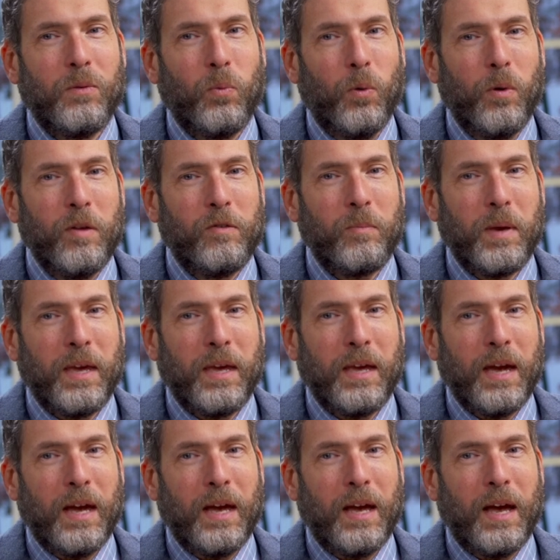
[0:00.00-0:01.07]
worries
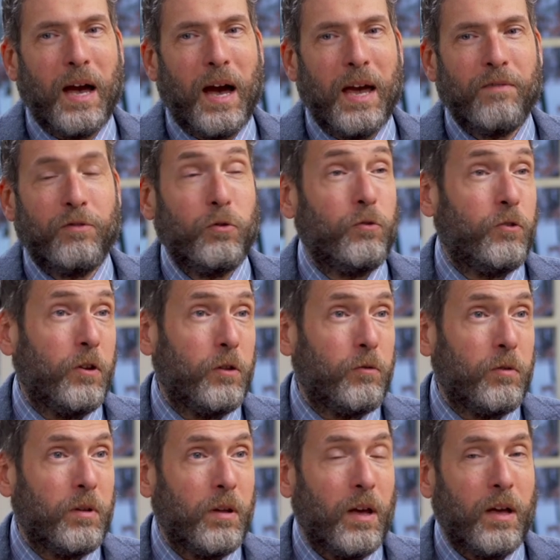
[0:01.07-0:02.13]
me. I have two
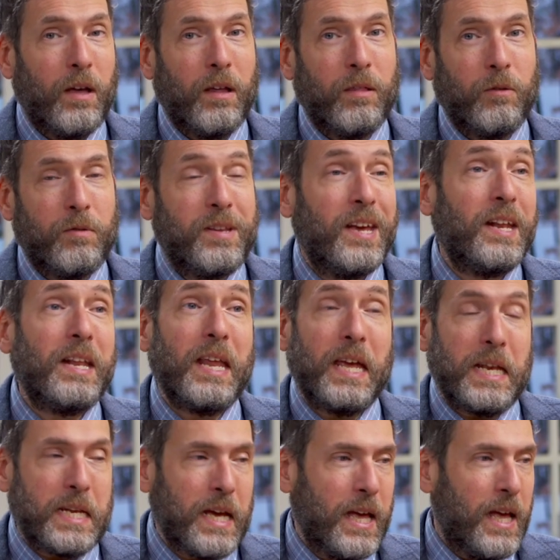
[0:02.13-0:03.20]
children. Uh, they're ten and
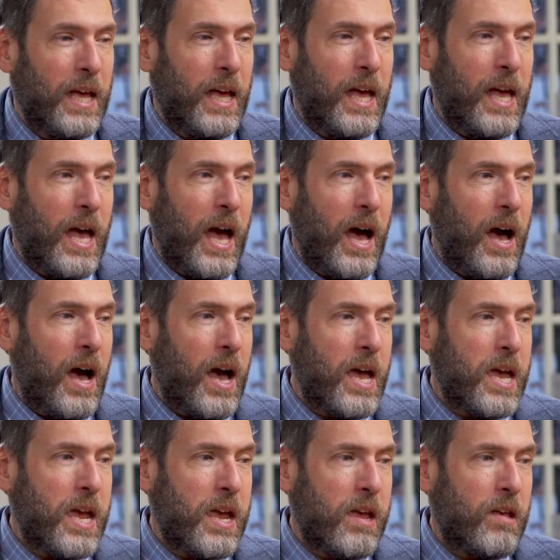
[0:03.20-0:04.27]
eight.
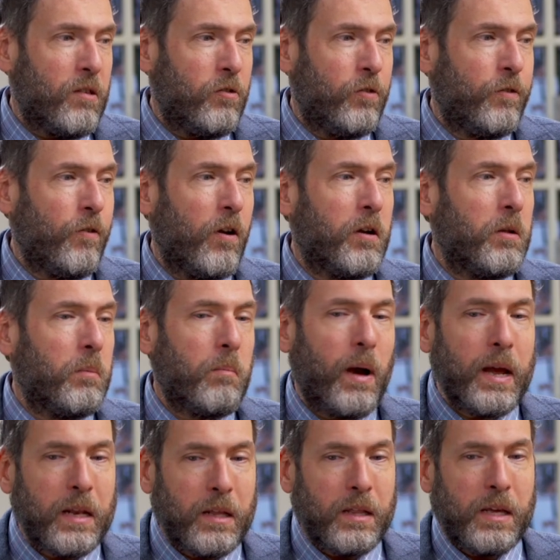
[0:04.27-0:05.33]
I struggle
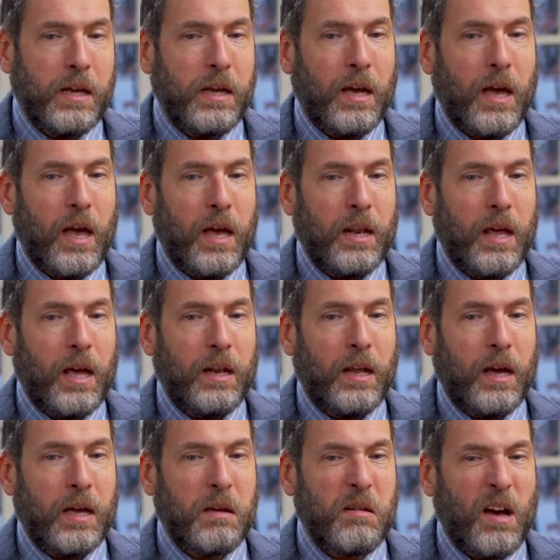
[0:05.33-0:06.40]
mightily, and, and
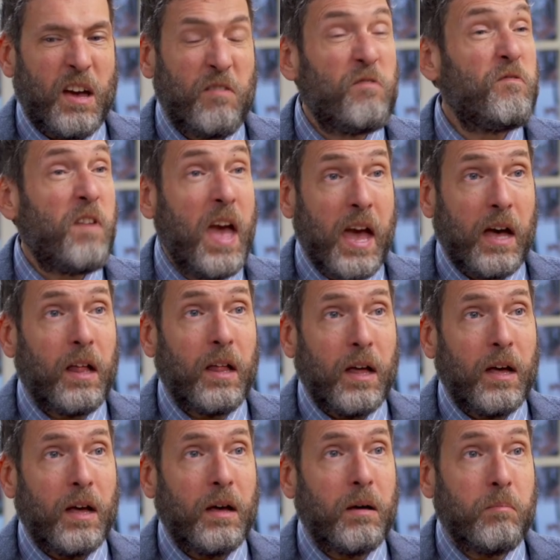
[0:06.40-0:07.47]
I I fail
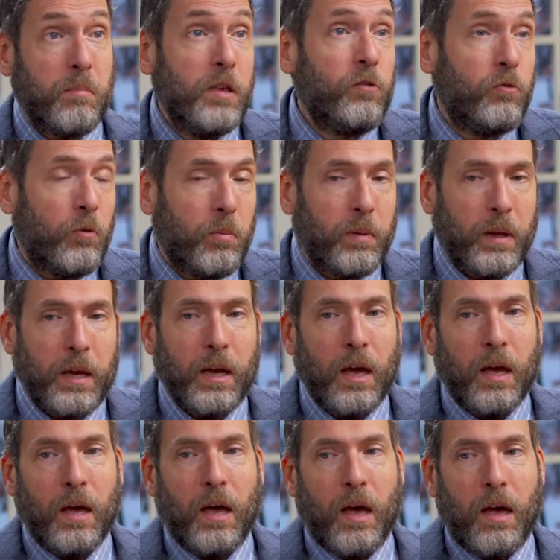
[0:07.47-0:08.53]
uh, miserably
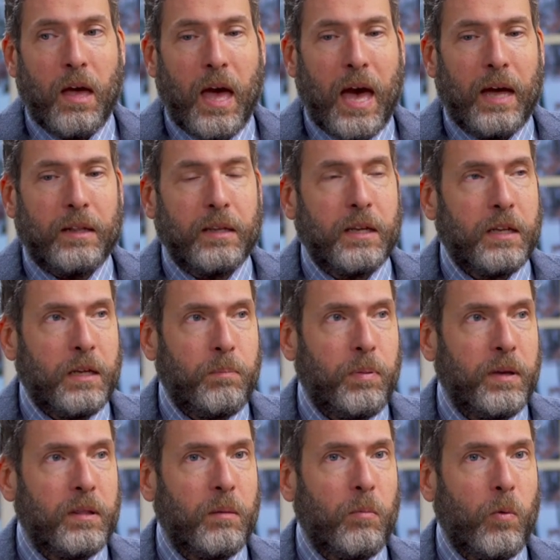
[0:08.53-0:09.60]
at
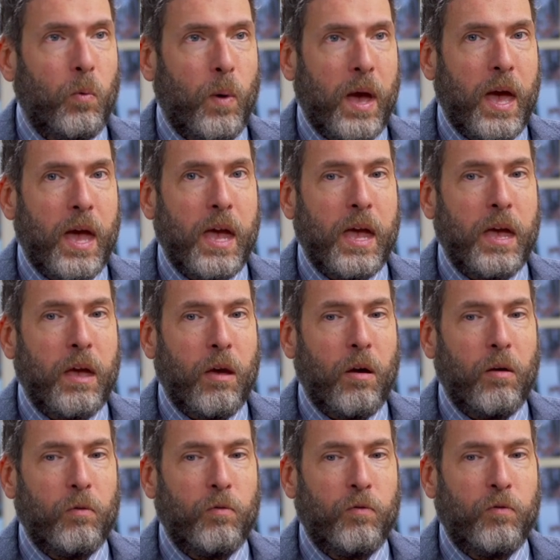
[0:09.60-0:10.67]
keeping them away
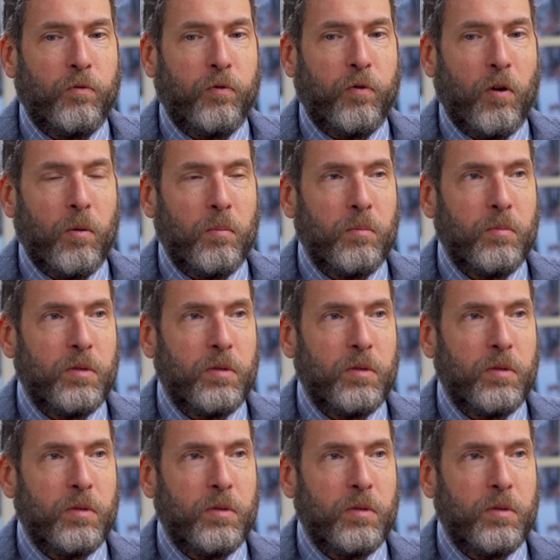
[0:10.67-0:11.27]
from